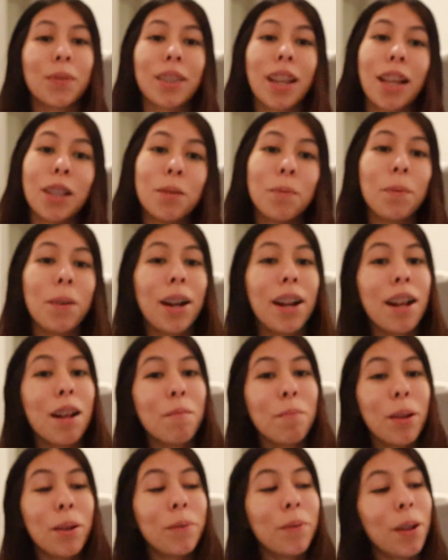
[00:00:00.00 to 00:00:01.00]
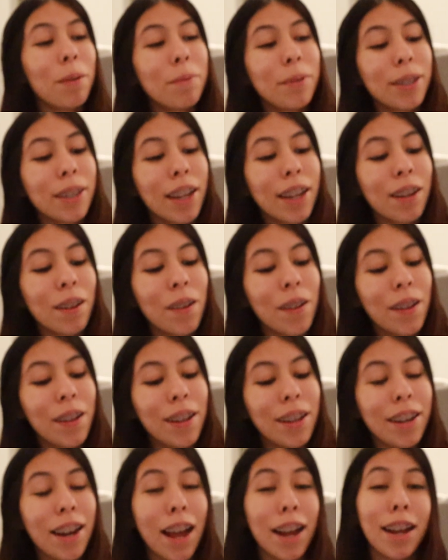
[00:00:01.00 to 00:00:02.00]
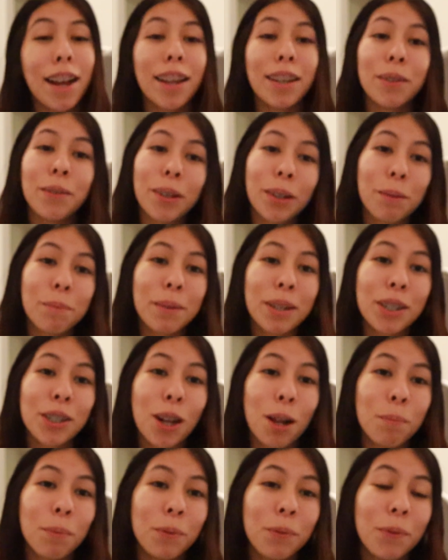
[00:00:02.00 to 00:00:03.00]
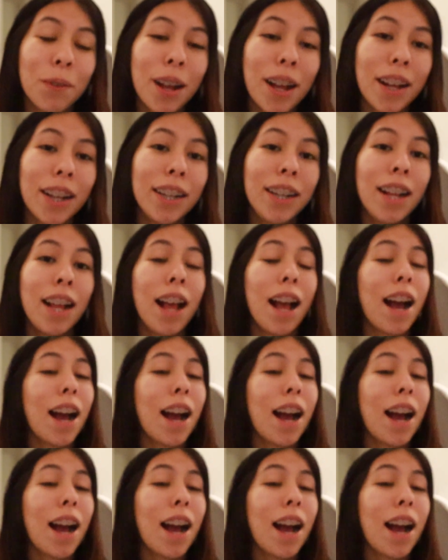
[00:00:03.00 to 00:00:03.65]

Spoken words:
that's where I have my website on. I highly recommend Shopify.